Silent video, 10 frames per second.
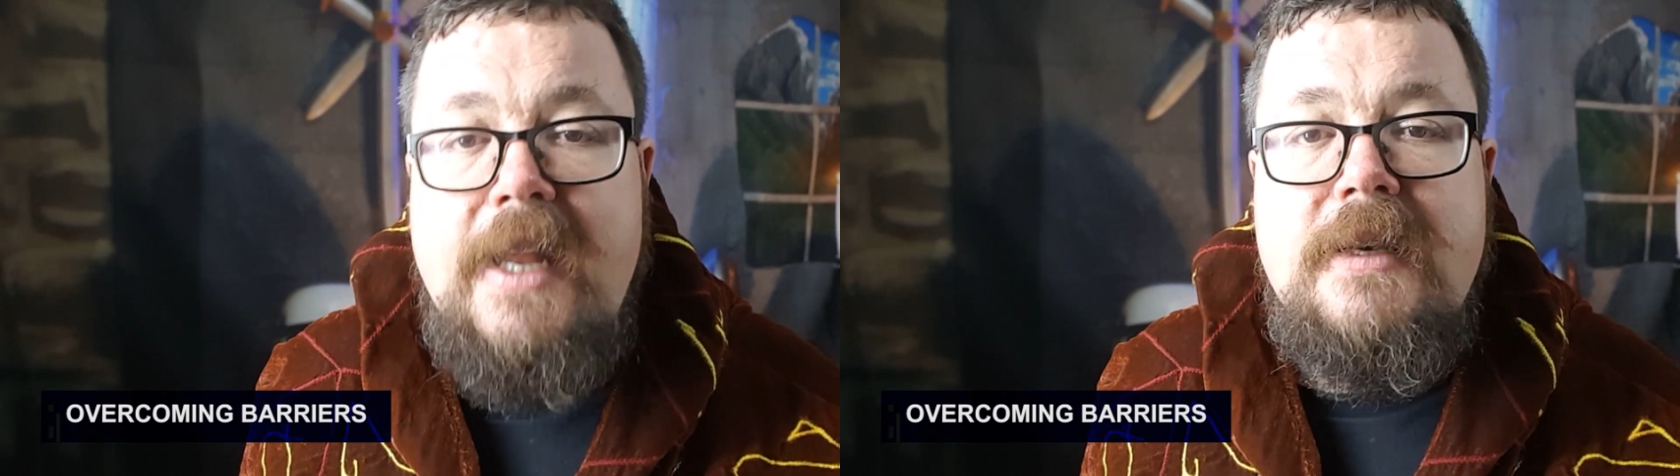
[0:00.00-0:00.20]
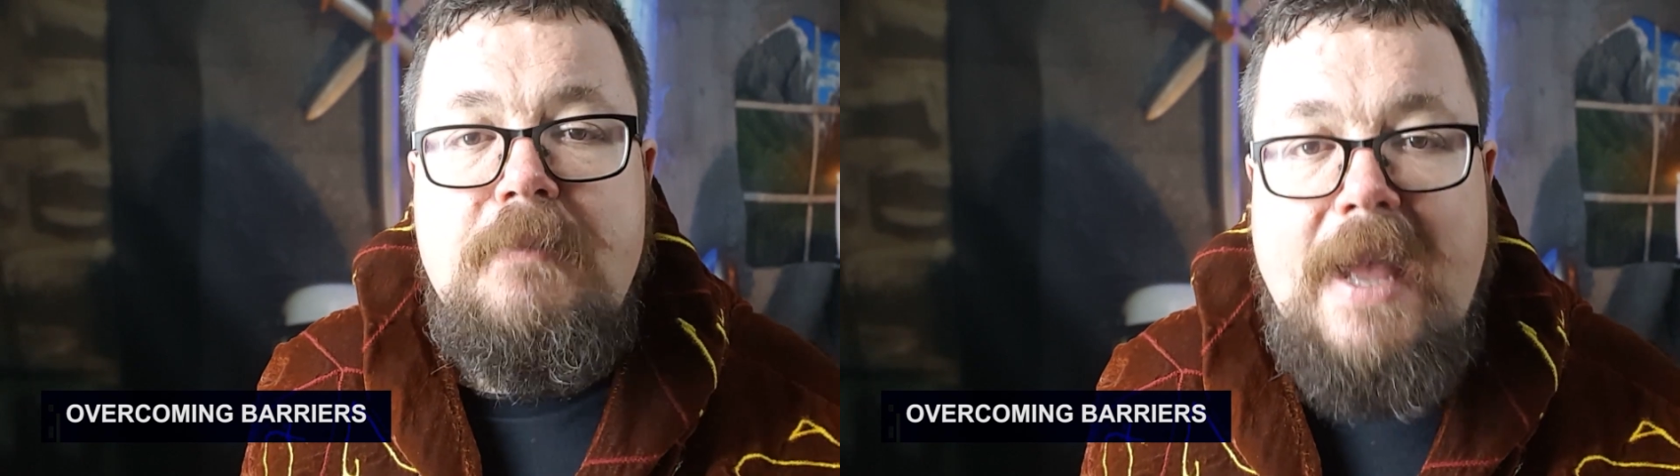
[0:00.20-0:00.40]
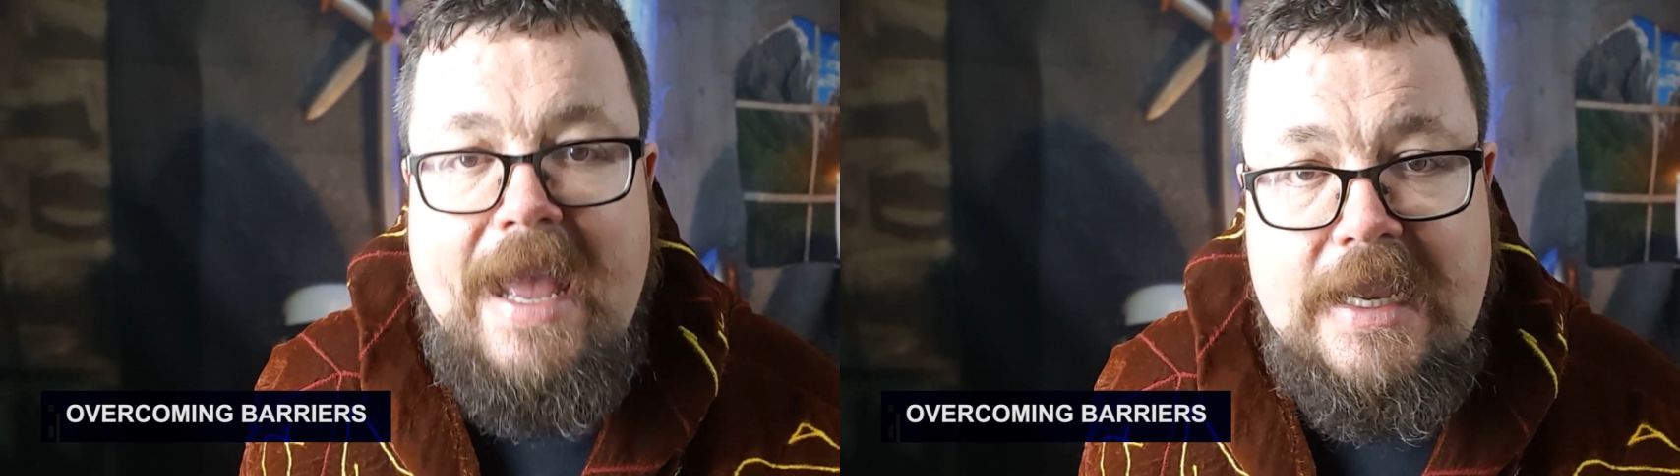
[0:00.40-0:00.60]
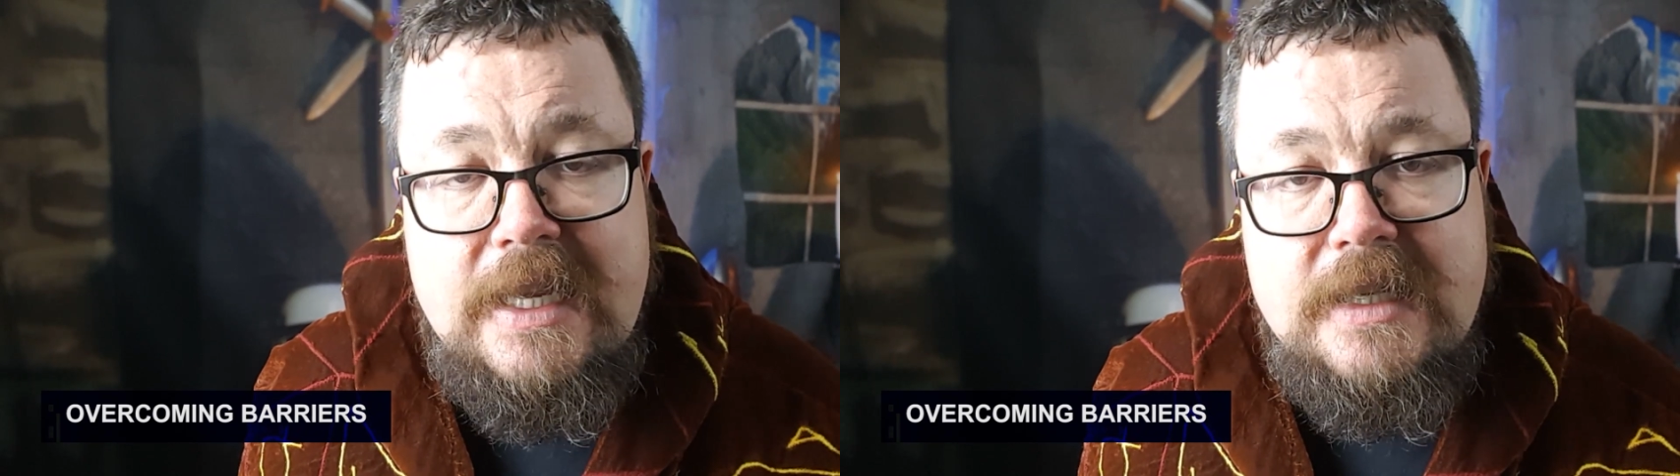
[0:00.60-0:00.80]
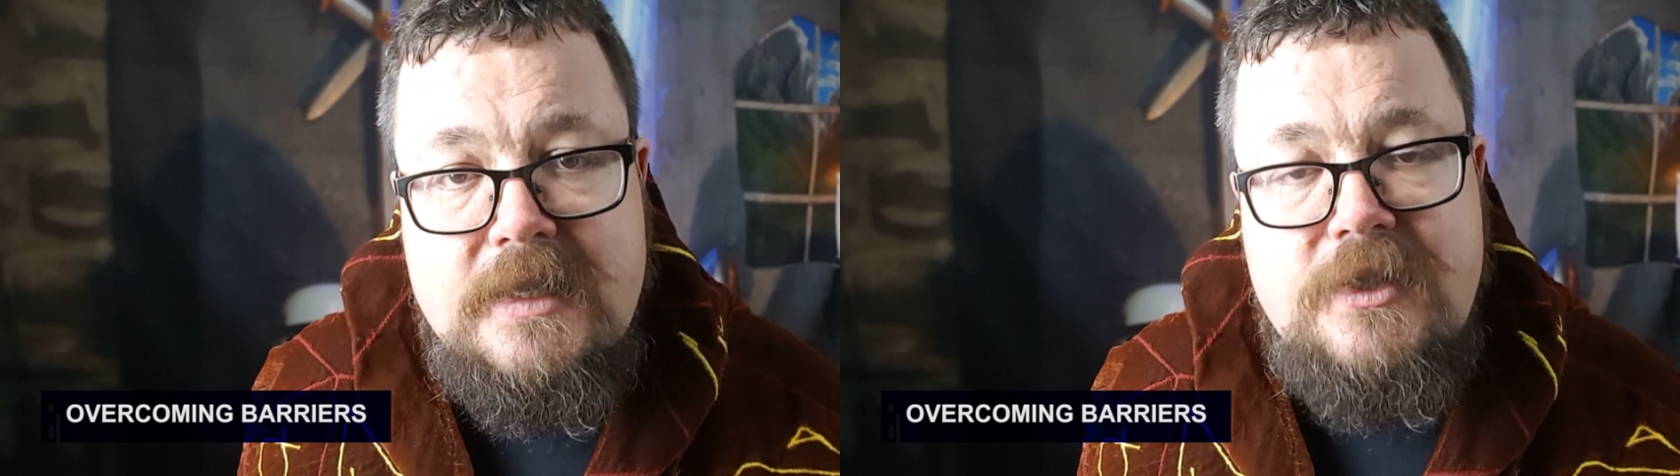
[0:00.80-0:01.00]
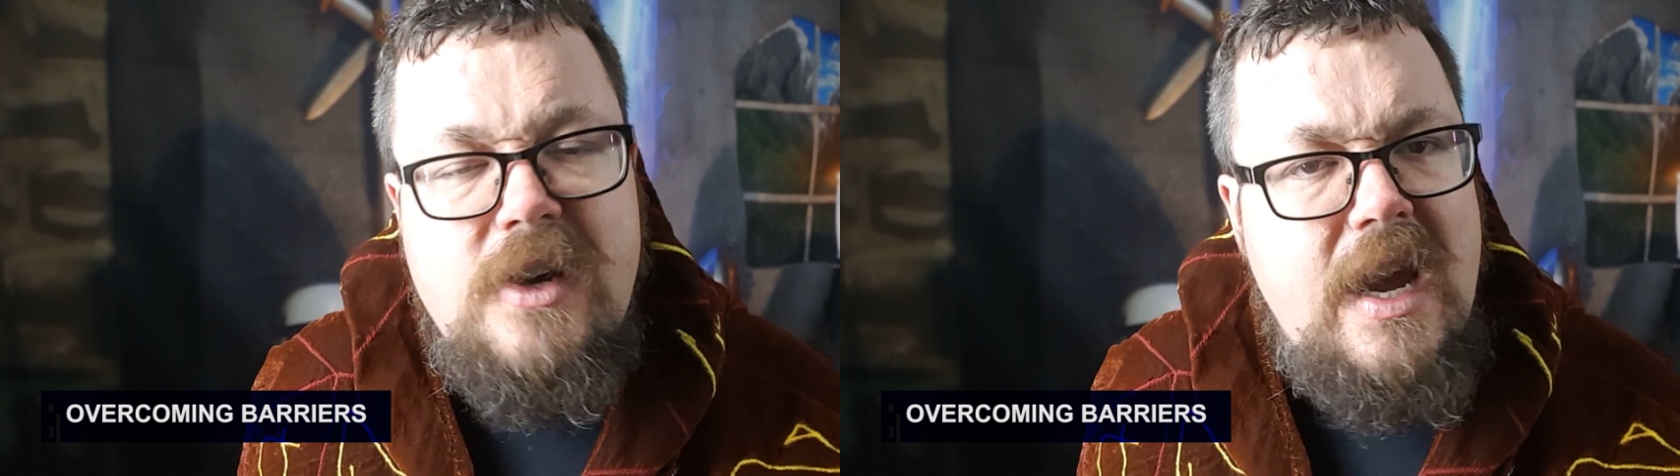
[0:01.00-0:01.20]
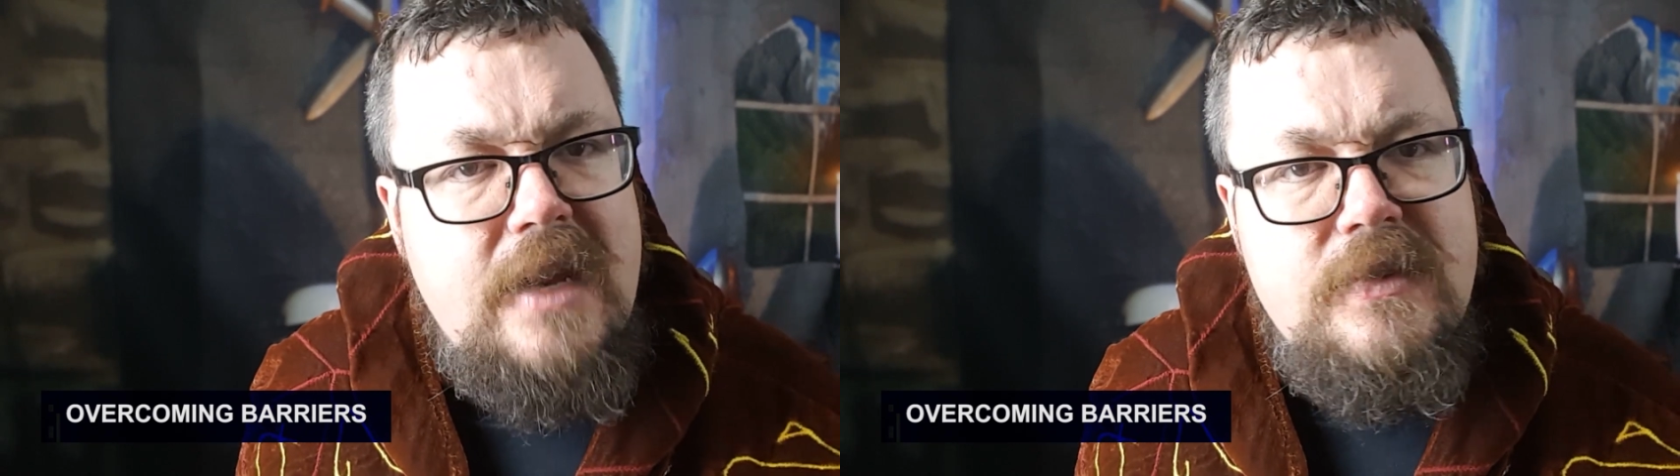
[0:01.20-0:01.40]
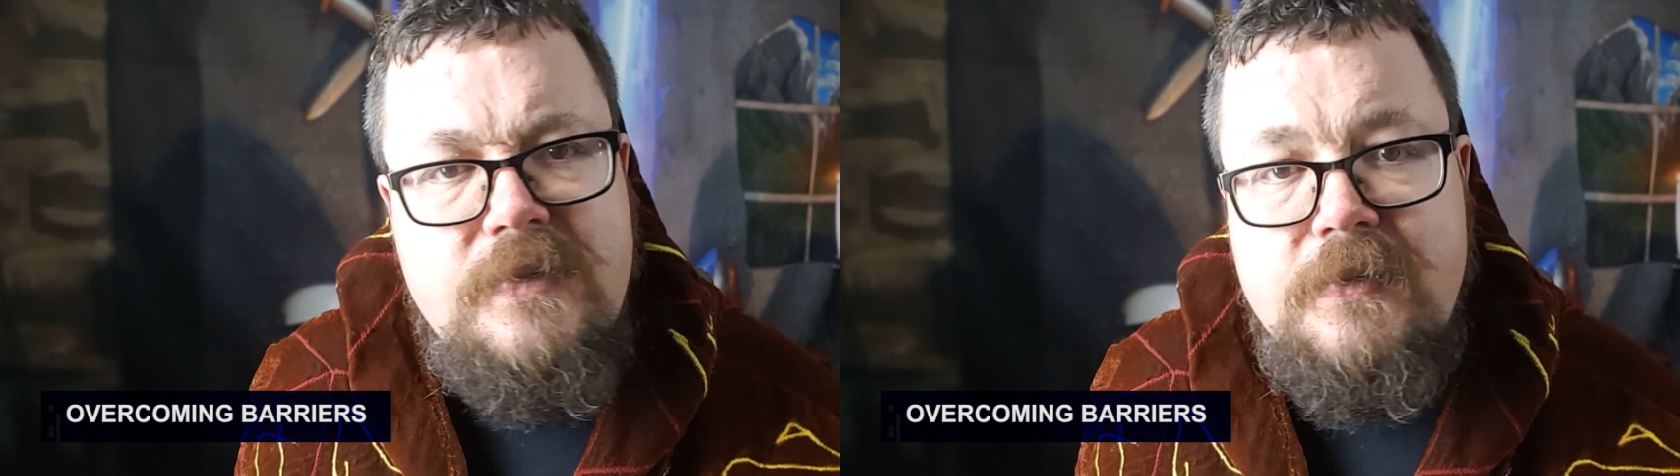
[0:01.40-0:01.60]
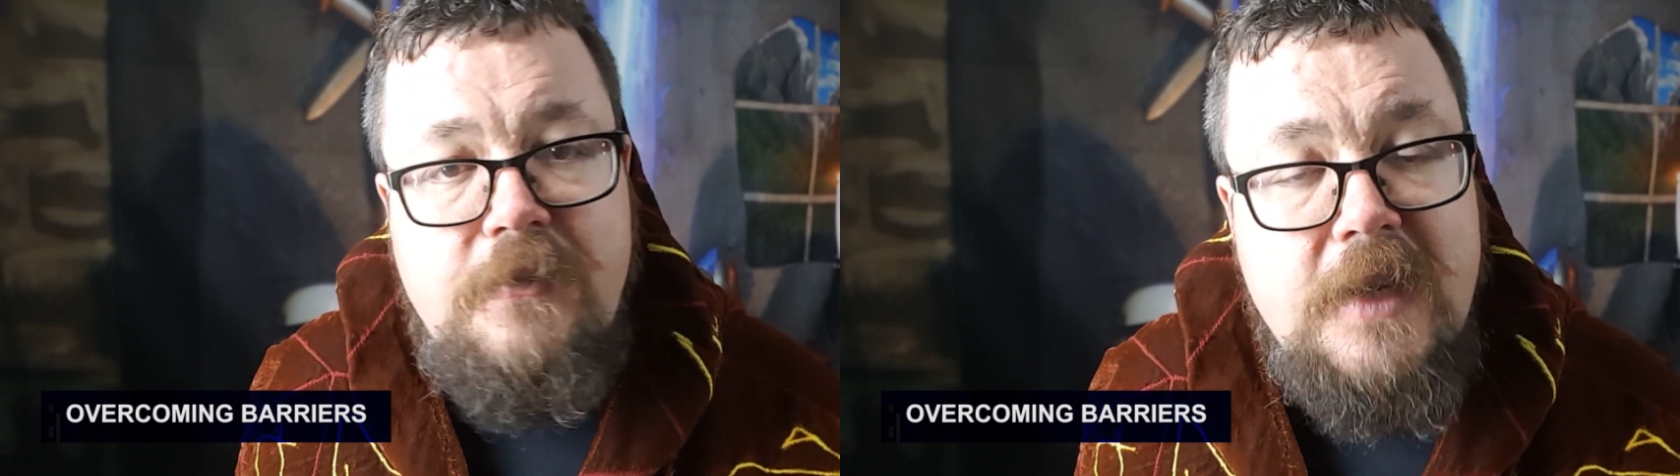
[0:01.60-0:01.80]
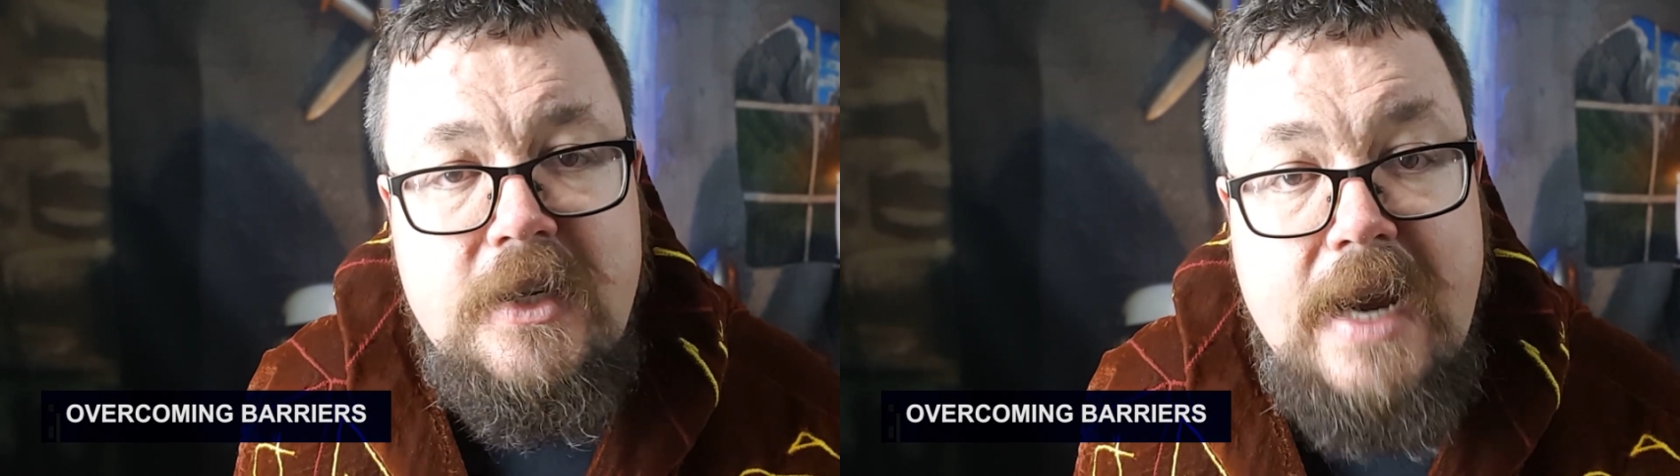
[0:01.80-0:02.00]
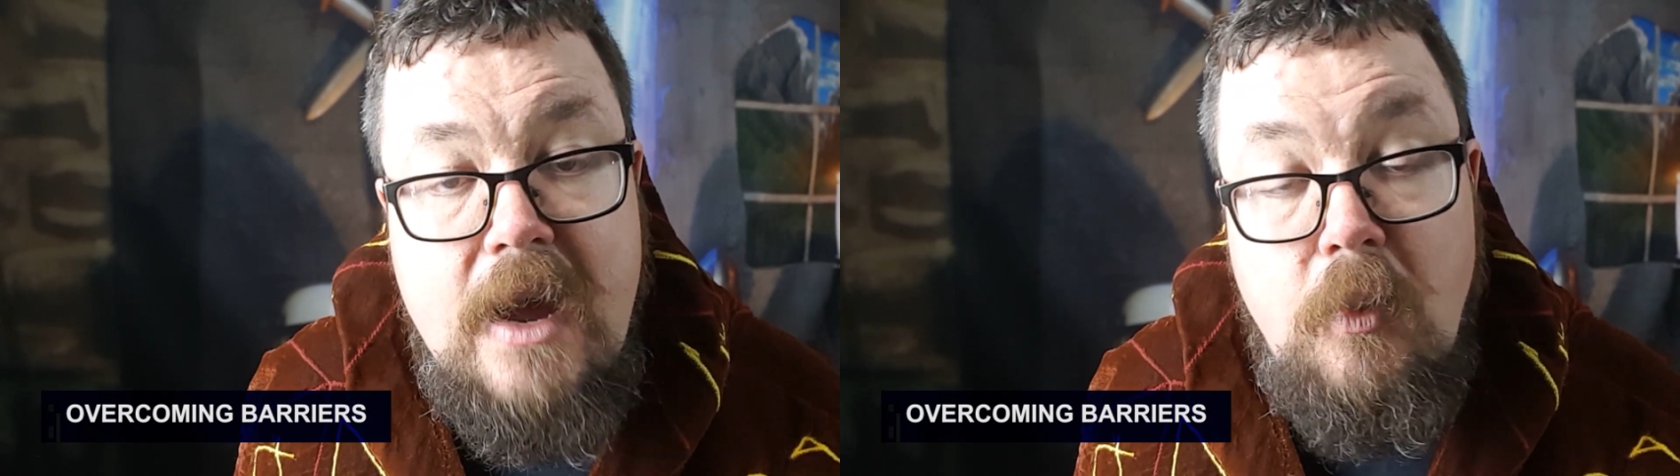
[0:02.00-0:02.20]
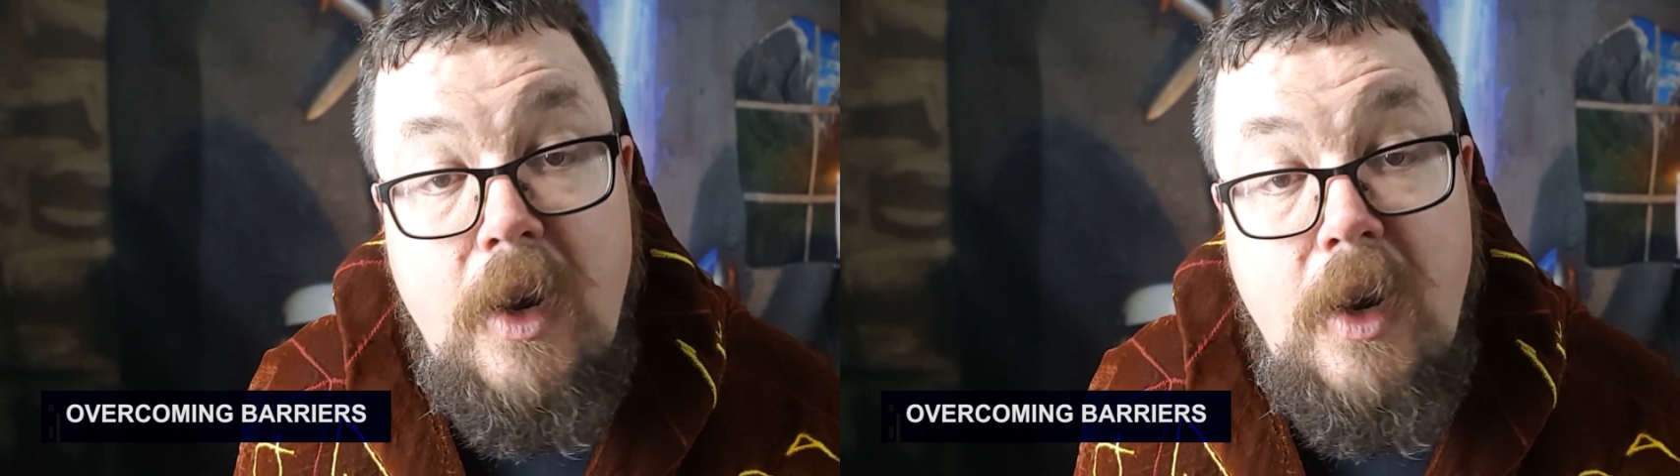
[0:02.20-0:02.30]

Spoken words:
unpack it, try and figure out